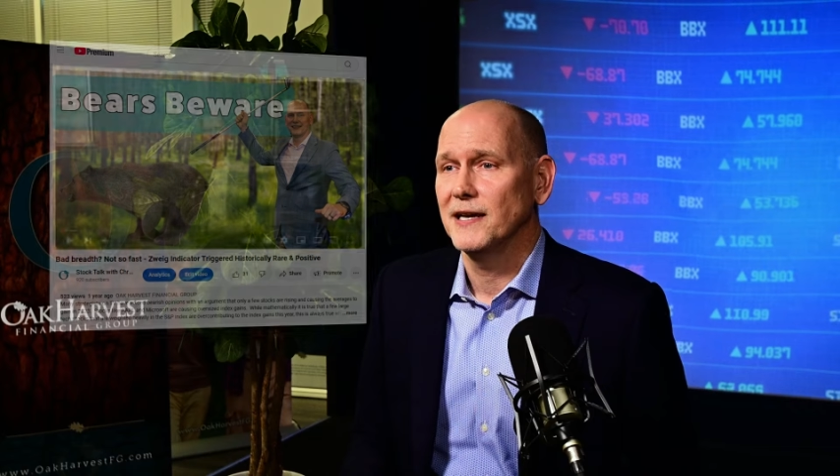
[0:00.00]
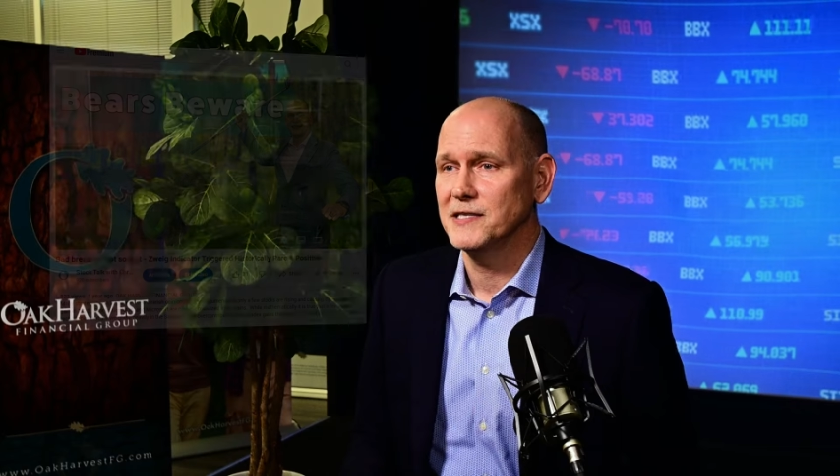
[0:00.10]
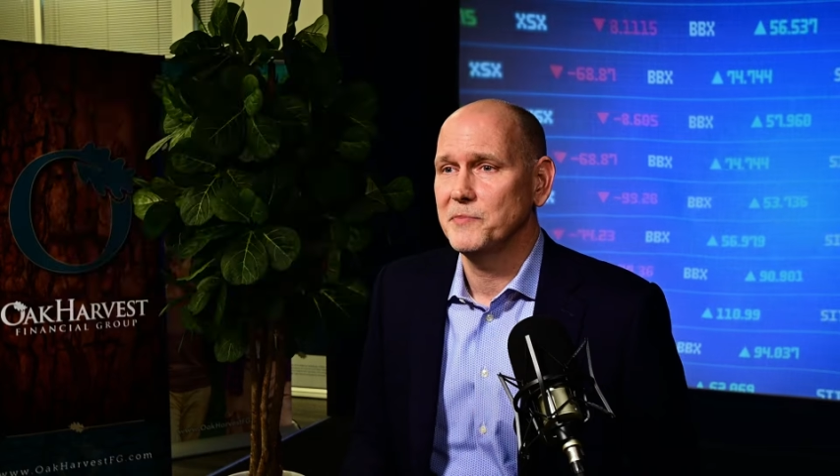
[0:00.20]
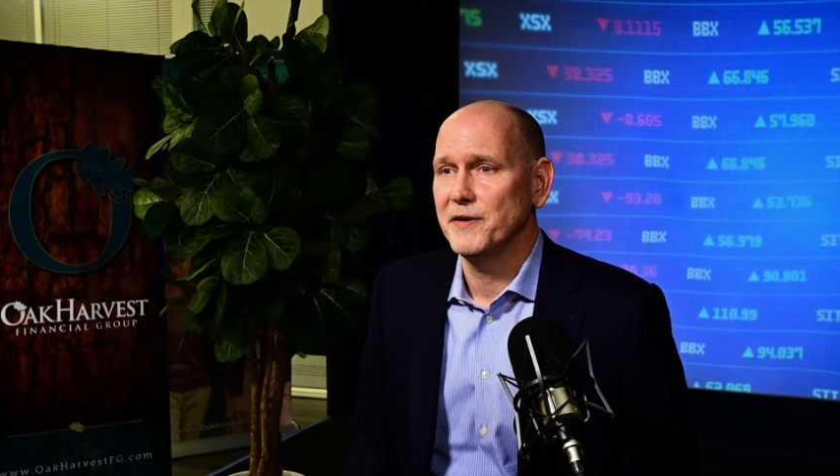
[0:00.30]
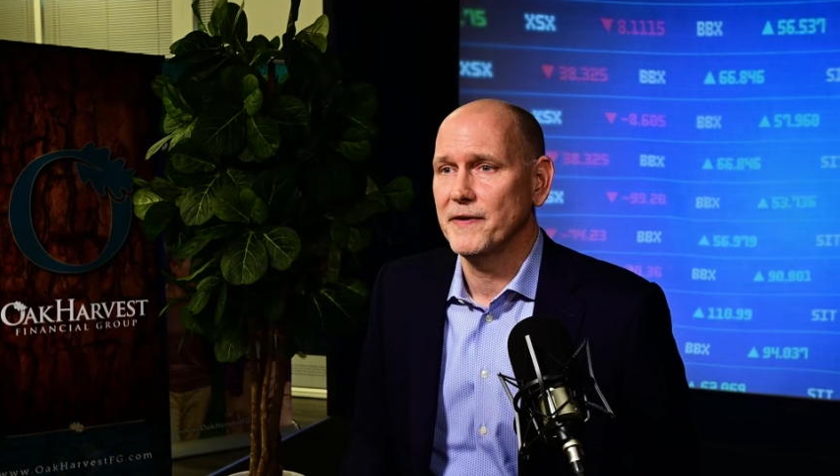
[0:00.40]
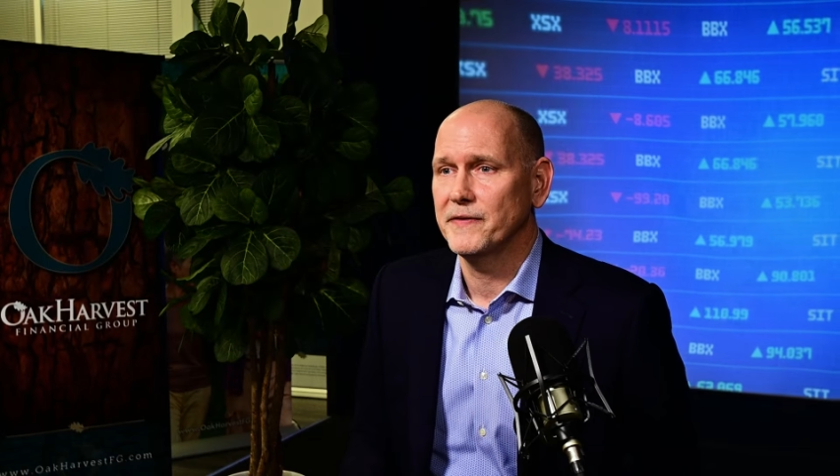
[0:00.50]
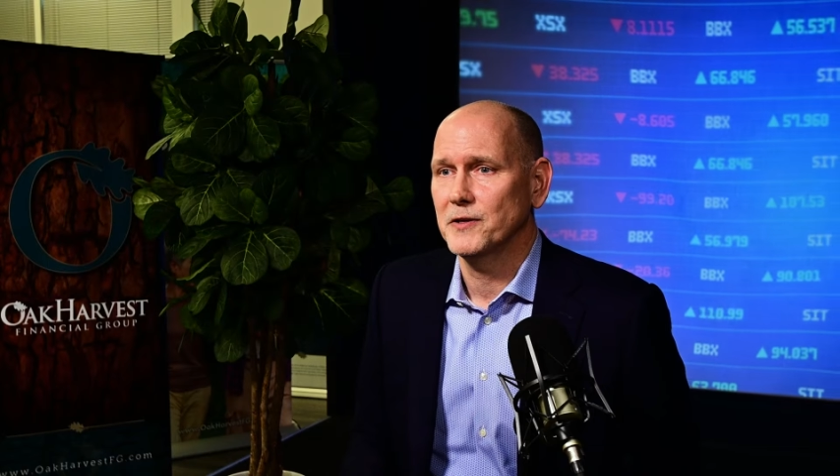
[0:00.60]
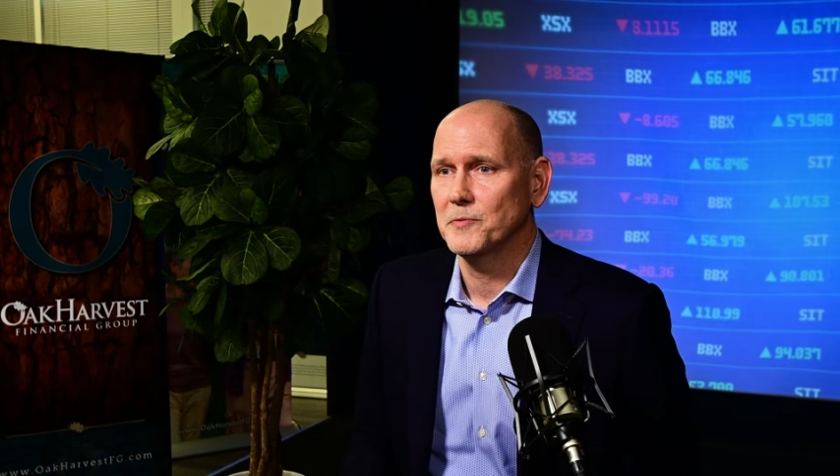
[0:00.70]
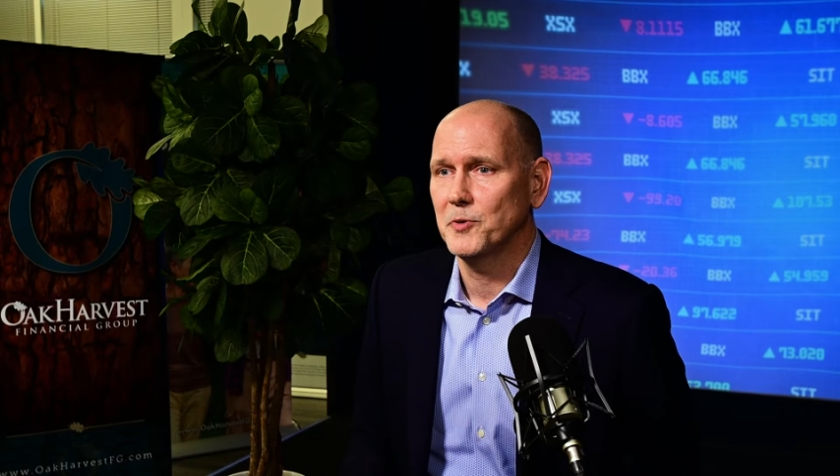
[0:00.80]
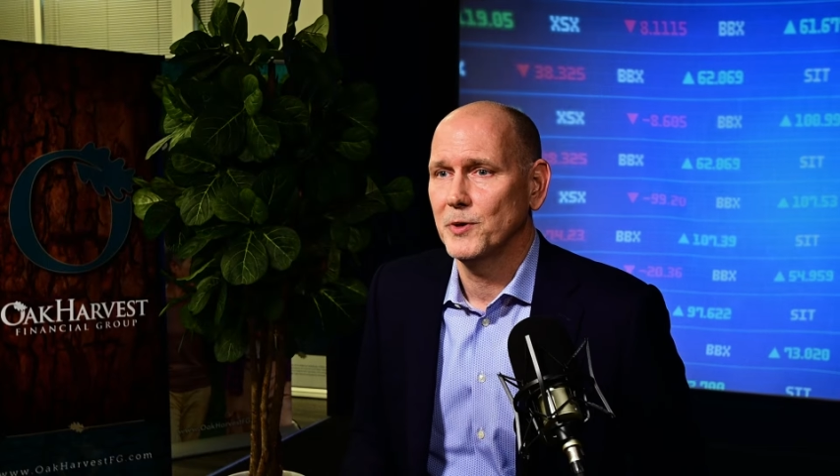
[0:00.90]
S&P
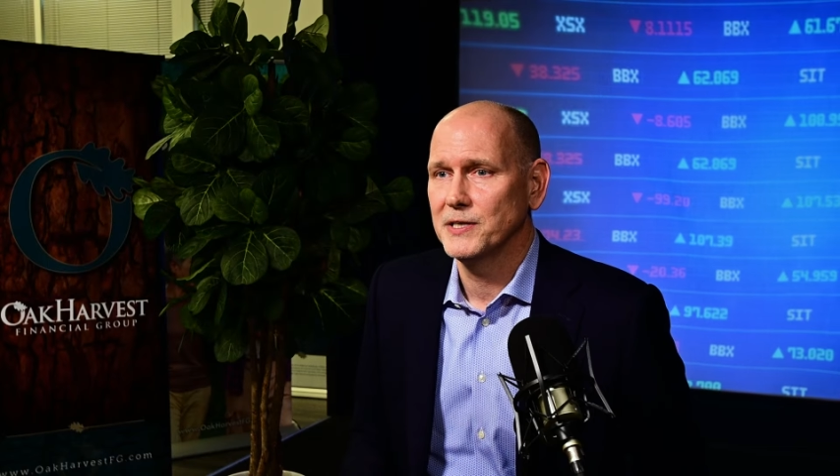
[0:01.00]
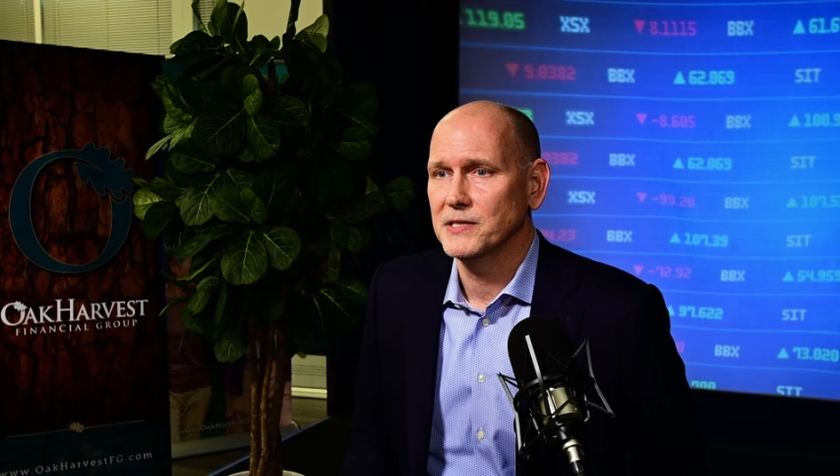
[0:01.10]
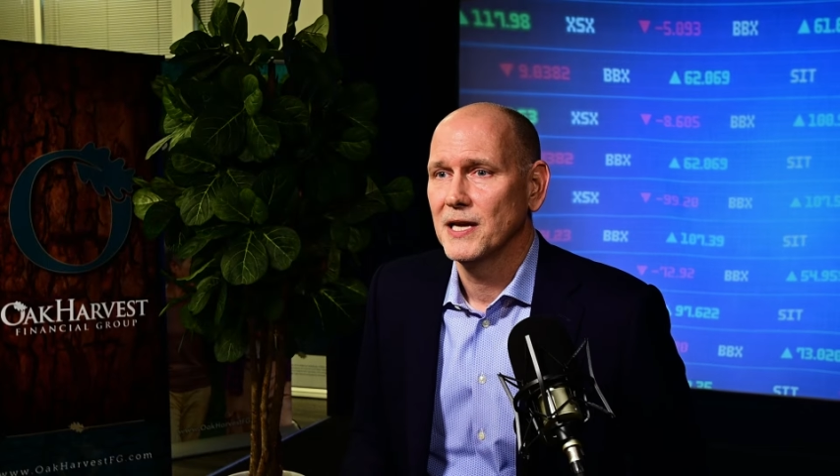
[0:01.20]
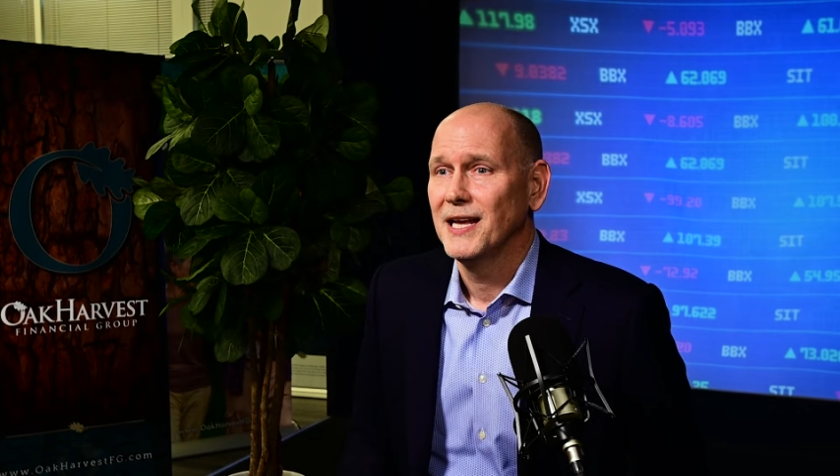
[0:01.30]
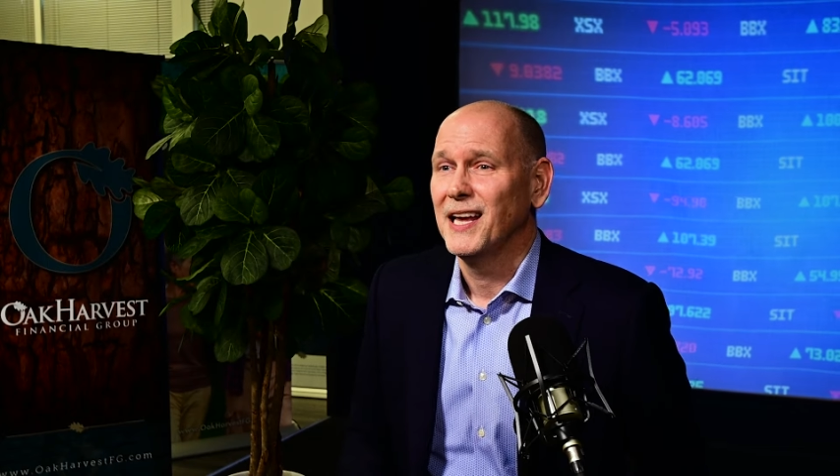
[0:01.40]
500 points